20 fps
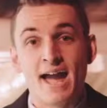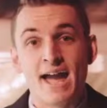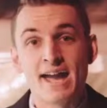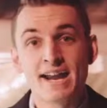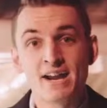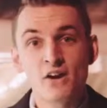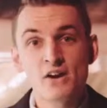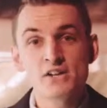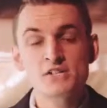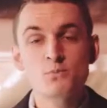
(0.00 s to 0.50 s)

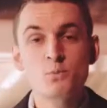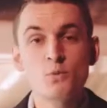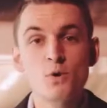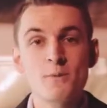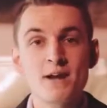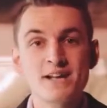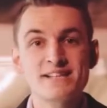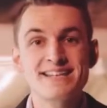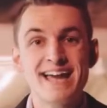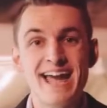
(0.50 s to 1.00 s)
Hey guys, we're
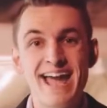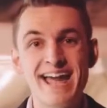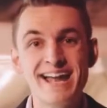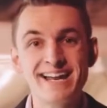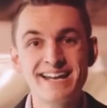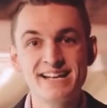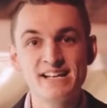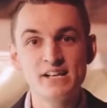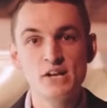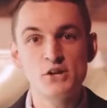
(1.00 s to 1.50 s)
about to
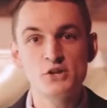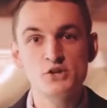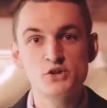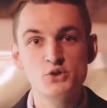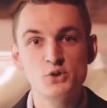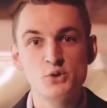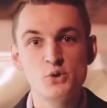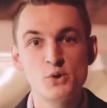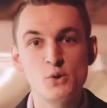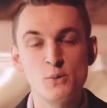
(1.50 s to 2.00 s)
head in
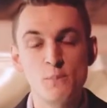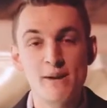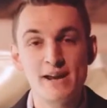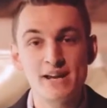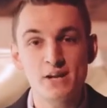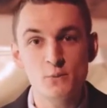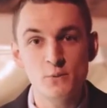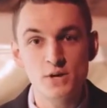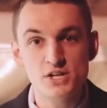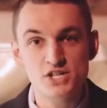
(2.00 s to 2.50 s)
to
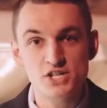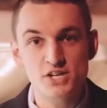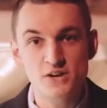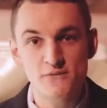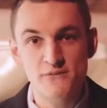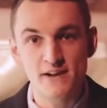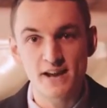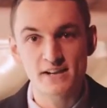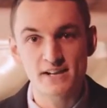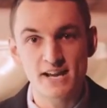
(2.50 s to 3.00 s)
Make-A-Wish
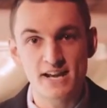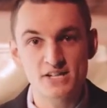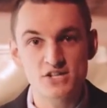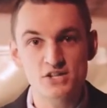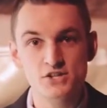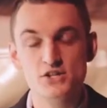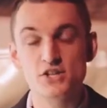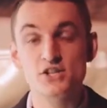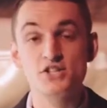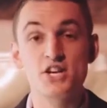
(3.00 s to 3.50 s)

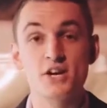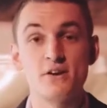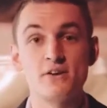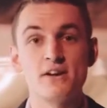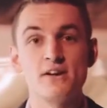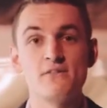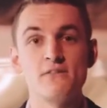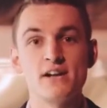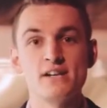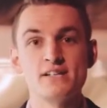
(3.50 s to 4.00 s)
Foundation to the
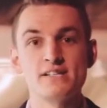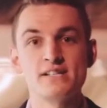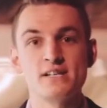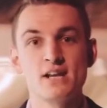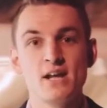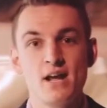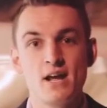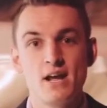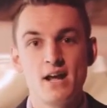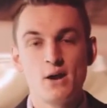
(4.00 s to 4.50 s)
charity event.
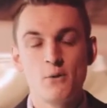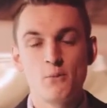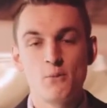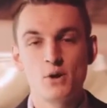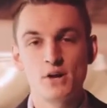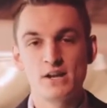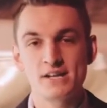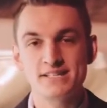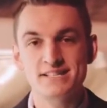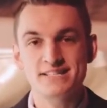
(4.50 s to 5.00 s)
We're
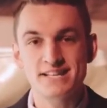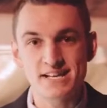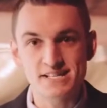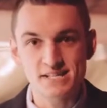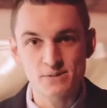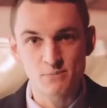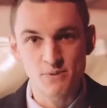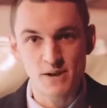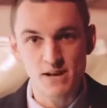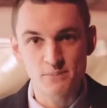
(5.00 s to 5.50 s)
going to entertain
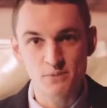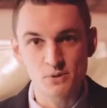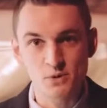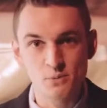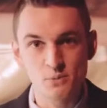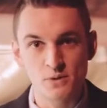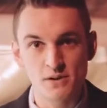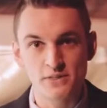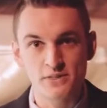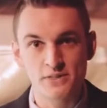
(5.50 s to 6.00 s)
some
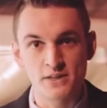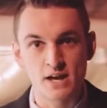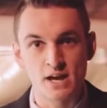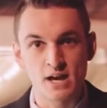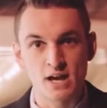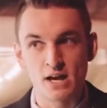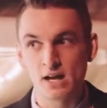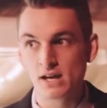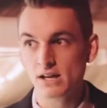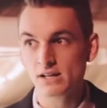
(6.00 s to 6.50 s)
people with
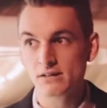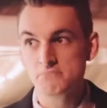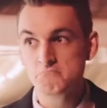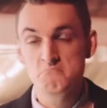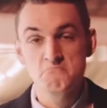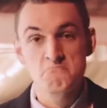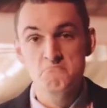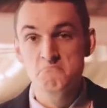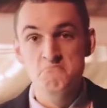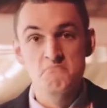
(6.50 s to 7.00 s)
uh,
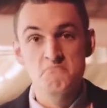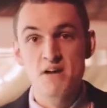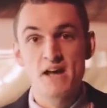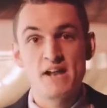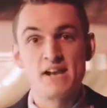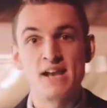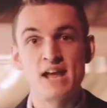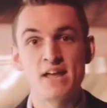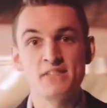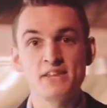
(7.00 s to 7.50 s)

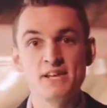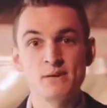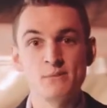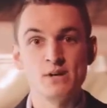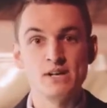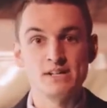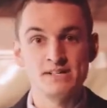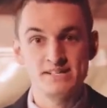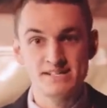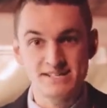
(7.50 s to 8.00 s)
nothing
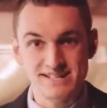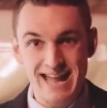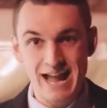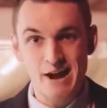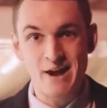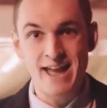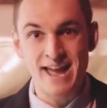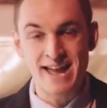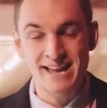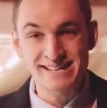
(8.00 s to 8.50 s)
but
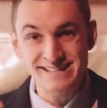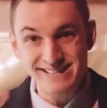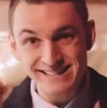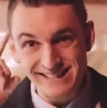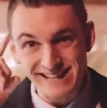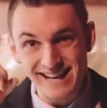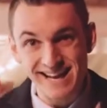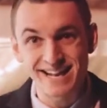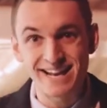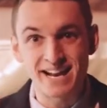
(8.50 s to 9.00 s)
our
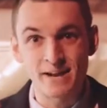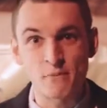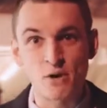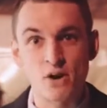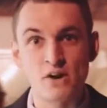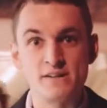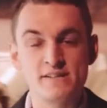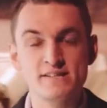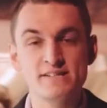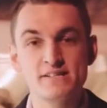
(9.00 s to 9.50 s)
hands and our
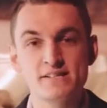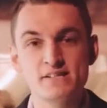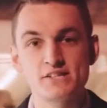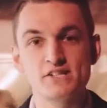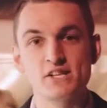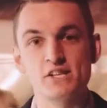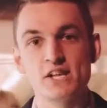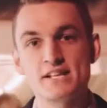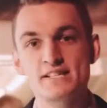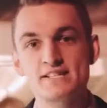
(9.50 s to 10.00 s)
minds.
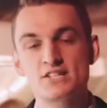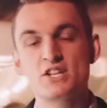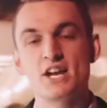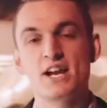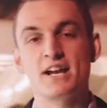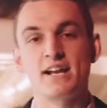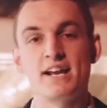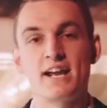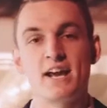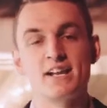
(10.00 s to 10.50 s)
So let's
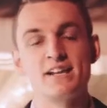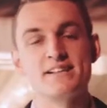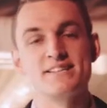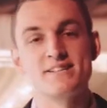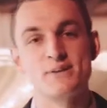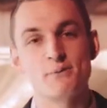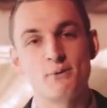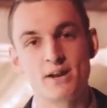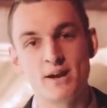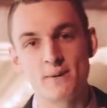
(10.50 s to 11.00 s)
check it out, let's
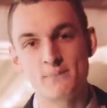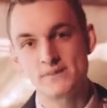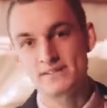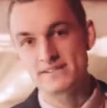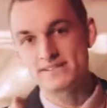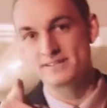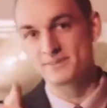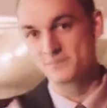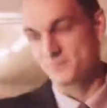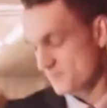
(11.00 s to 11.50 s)
see what
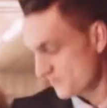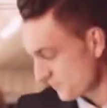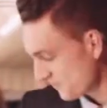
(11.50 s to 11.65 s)
happens.